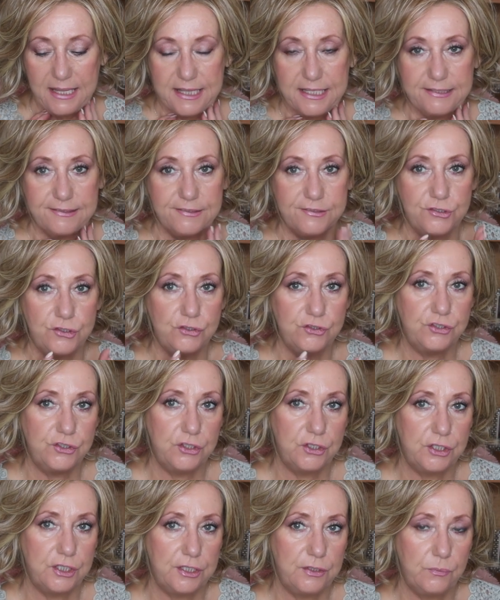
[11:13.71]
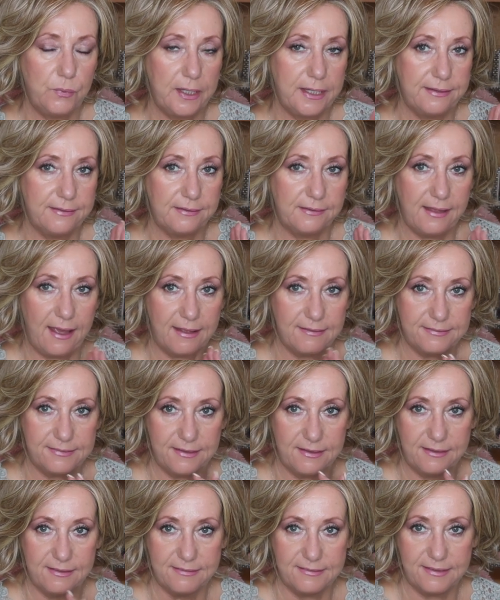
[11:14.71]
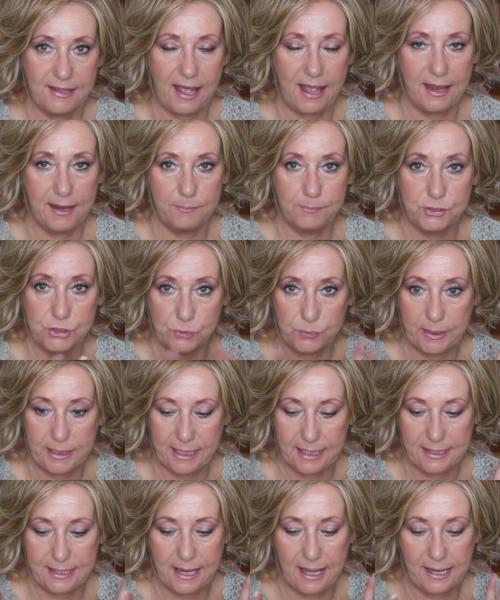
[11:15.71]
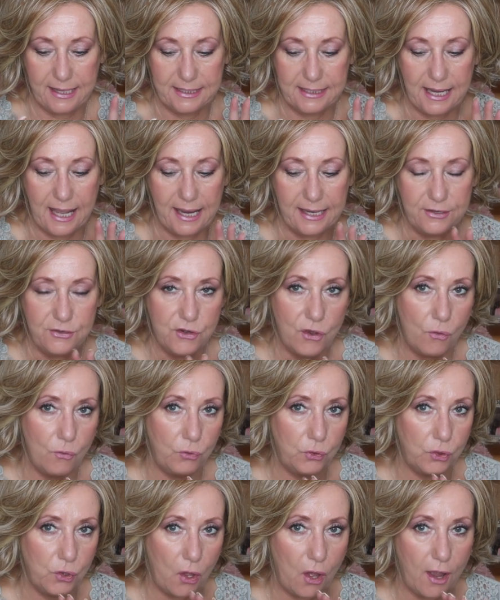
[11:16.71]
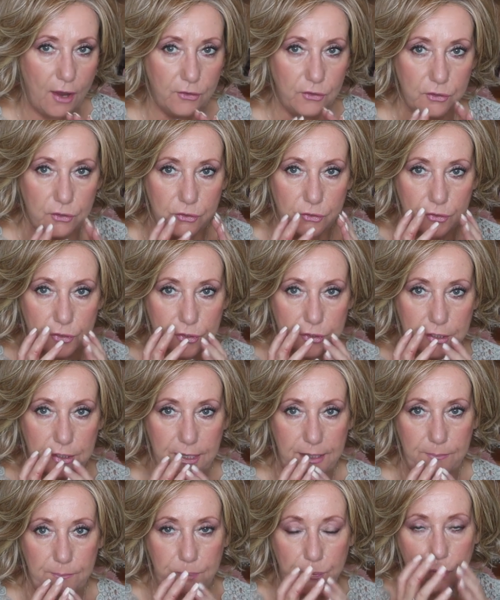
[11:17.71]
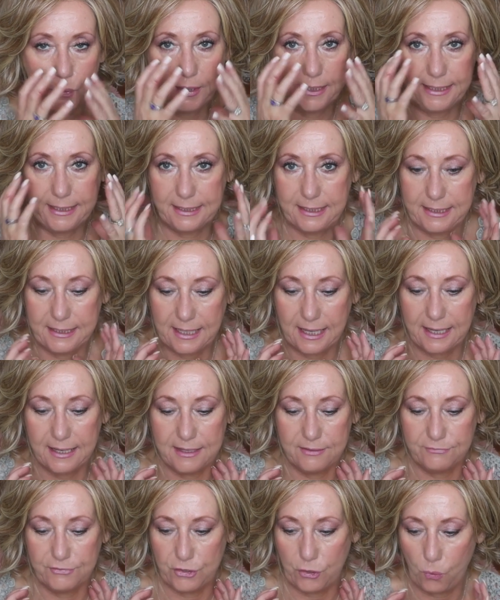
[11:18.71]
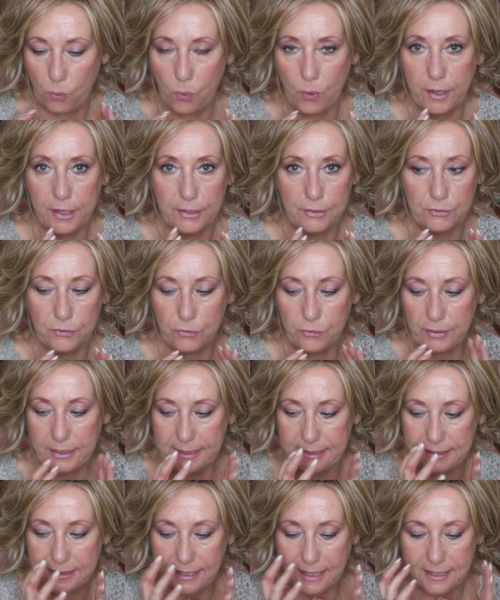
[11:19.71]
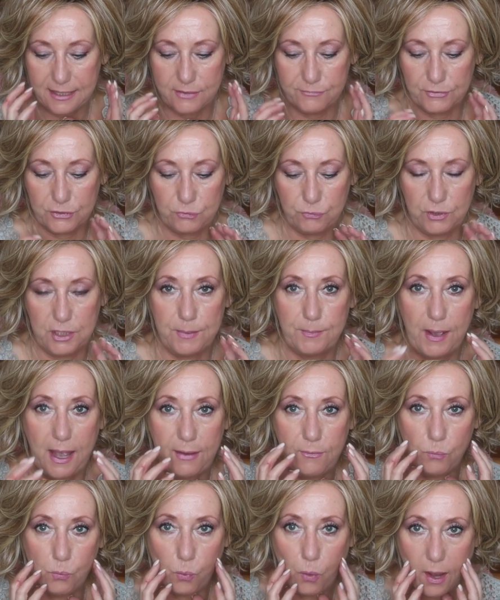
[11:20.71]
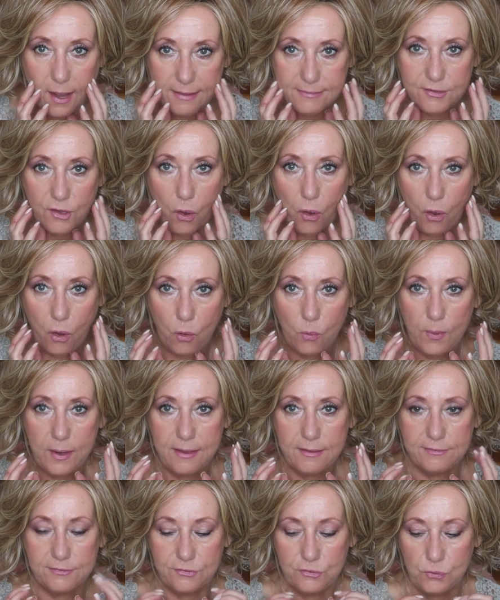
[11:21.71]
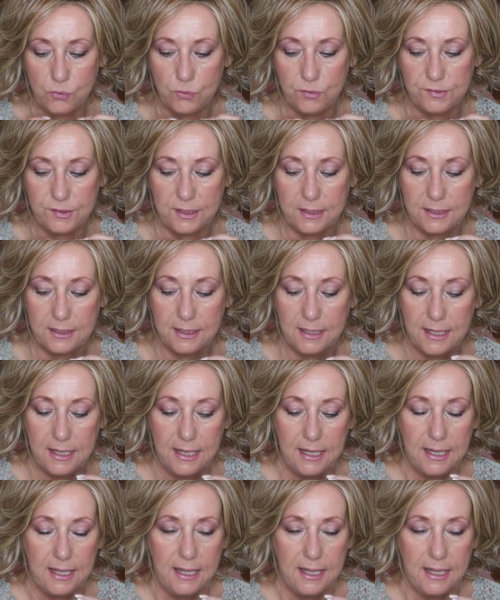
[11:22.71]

this is usually one of the last things I'm doing at night. I no longer put any kind of an oil or any kind of a cream. I was always using